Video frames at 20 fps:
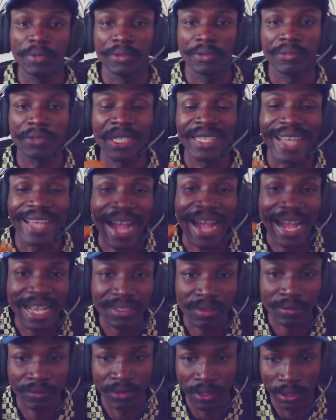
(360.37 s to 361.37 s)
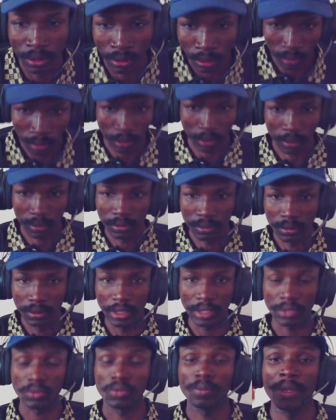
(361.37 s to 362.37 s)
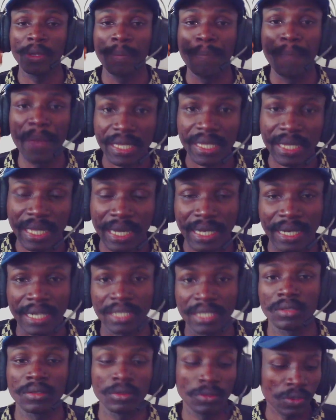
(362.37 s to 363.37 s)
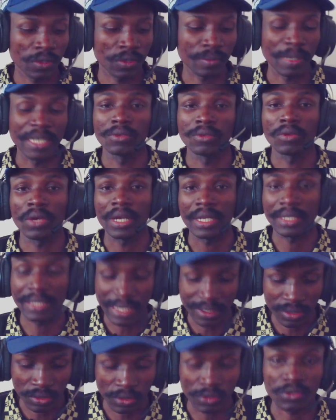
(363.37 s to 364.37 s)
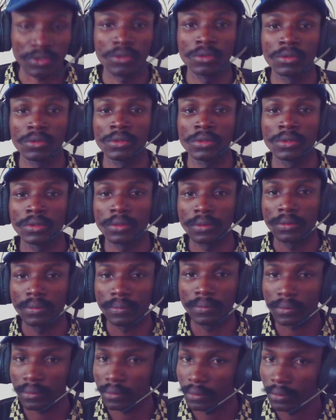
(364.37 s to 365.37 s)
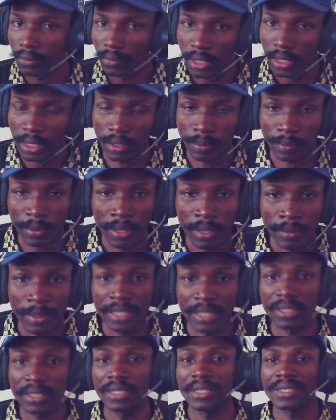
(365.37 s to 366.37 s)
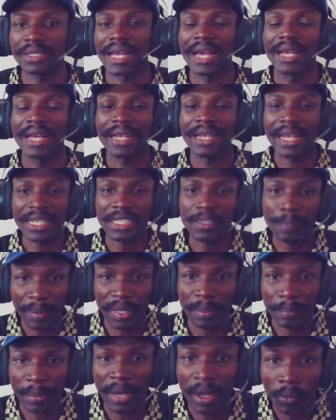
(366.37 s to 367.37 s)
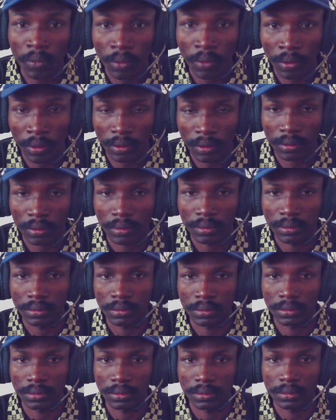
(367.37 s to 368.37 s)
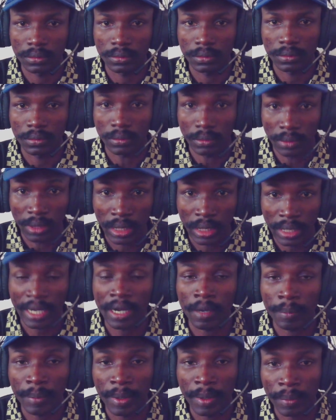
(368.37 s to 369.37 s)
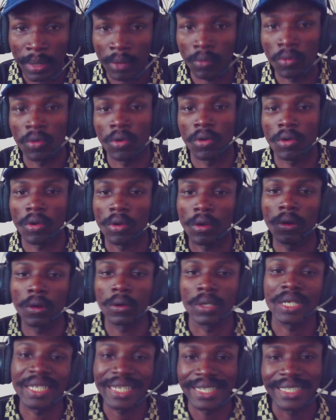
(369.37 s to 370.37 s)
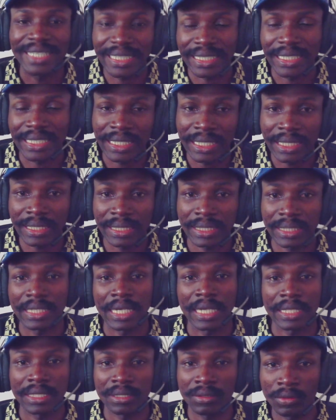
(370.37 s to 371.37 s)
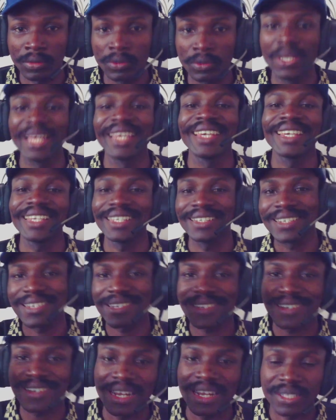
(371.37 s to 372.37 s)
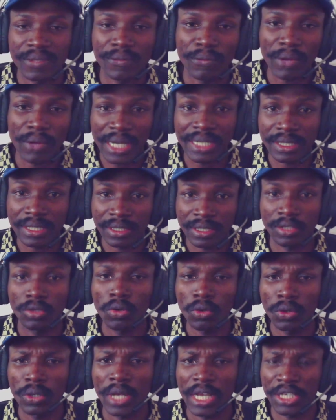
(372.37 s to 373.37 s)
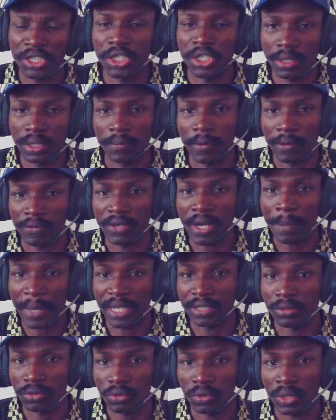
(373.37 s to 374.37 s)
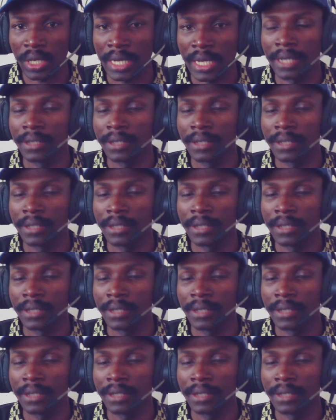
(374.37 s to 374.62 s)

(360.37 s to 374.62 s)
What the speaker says: the eyes of the law, it would be better that those particular source code, deployment keys, and that paperwork, the legal paperwork authenticating that, he transferred the ownership of that particular